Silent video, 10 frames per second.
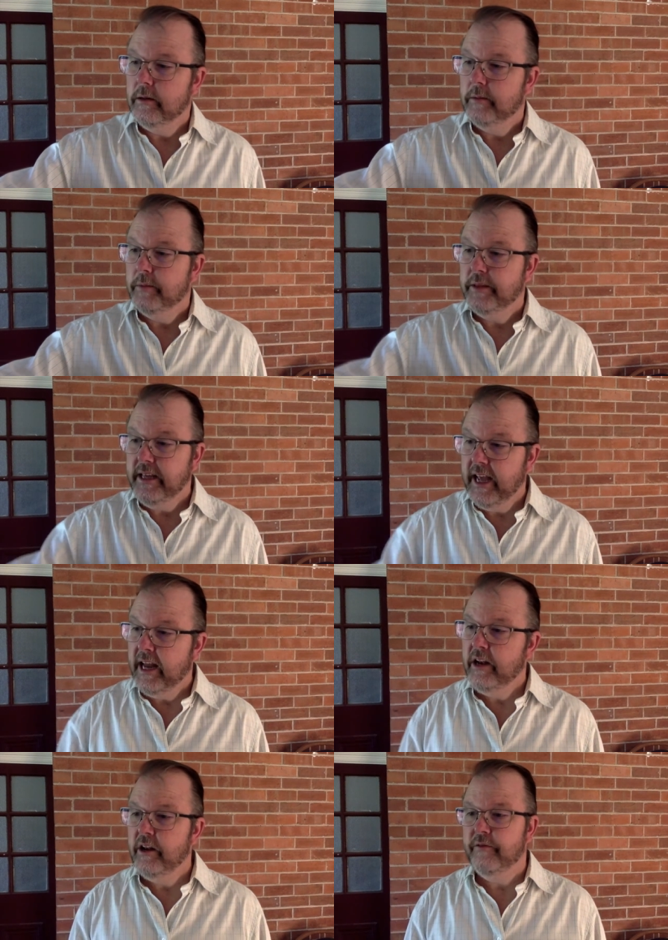But the
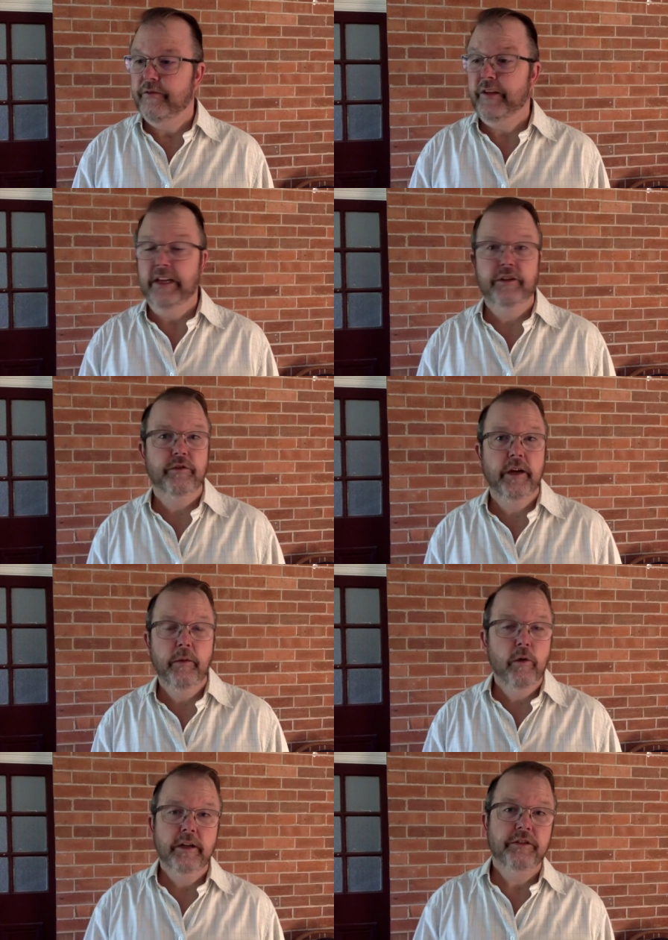end of history,
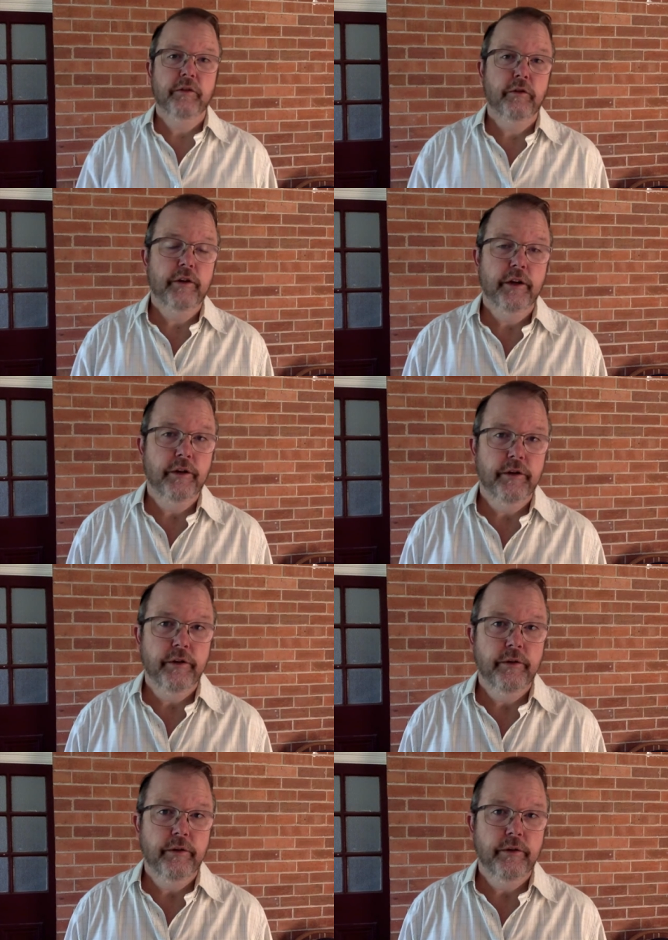what is God going to do?